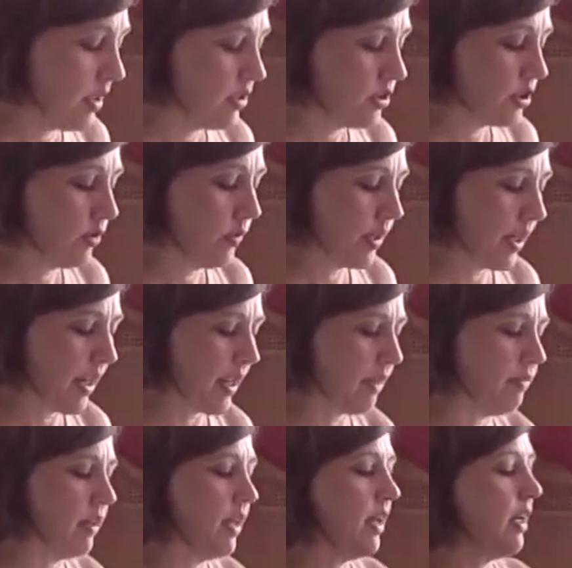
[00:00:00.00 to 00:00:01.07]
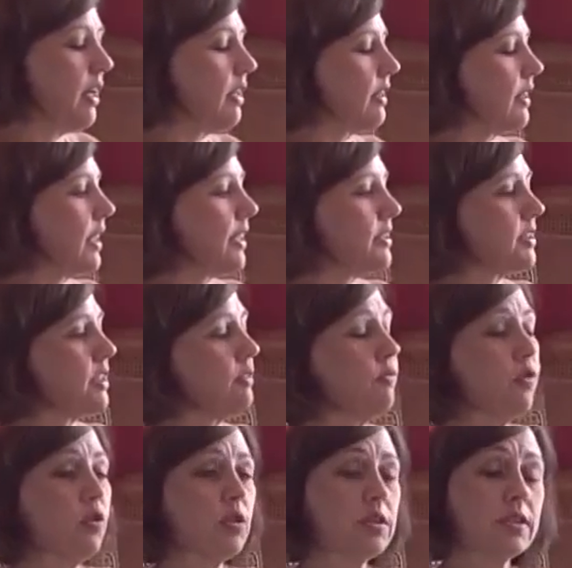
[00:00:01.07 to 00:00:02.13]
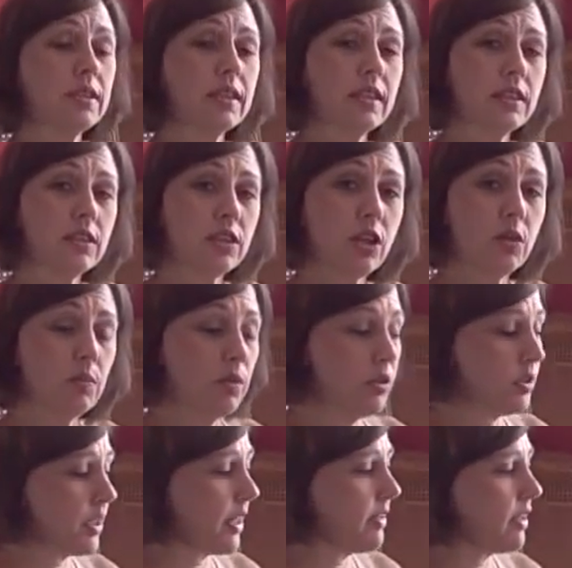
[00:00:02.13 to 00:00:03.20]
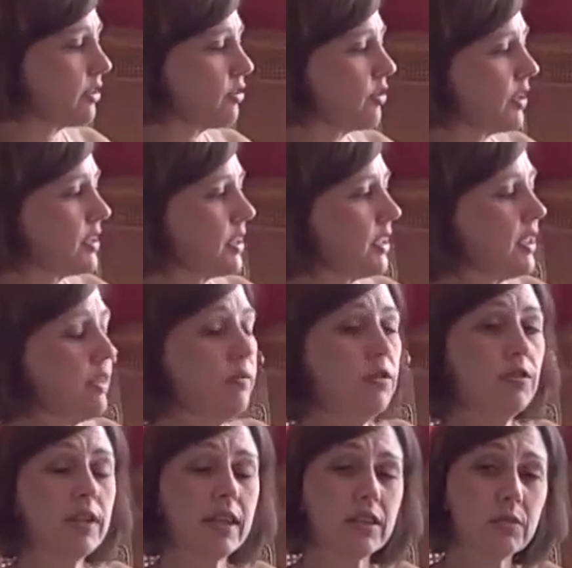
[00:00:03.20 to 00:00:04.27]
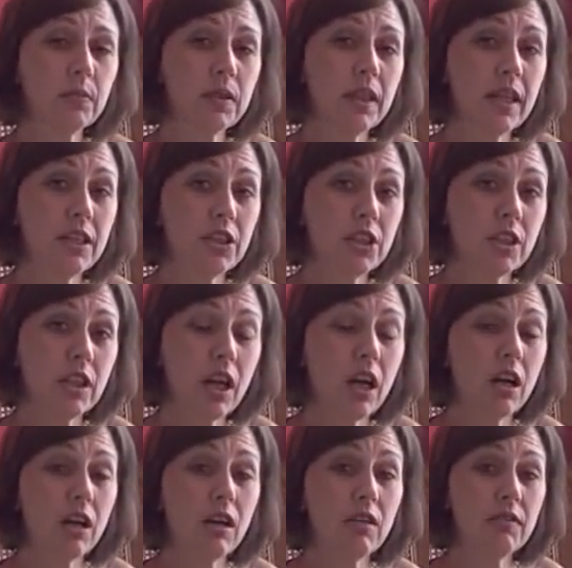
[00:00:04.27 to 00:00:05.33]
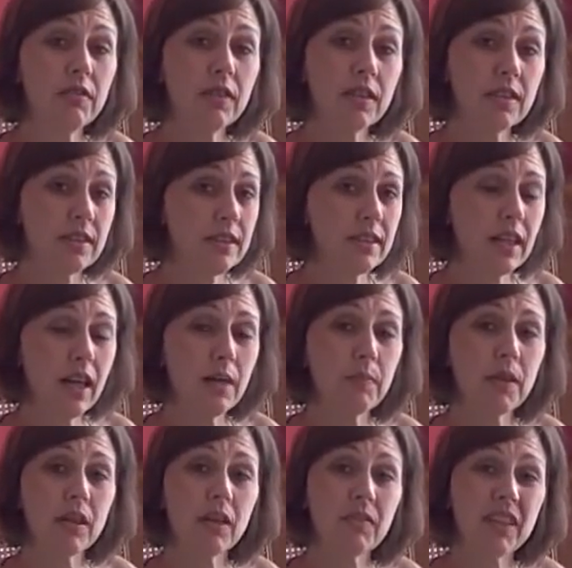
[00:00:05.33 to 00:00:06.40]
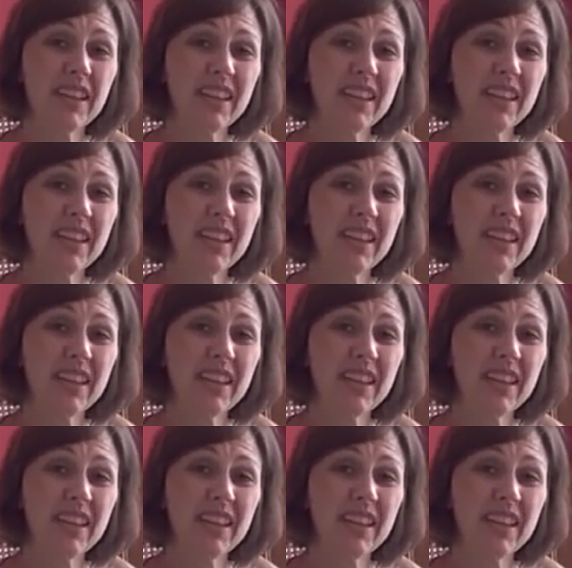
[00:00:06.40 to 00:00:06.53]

So we have lesson four, sentence openers, and they're going to give you an explanation of the assignment of the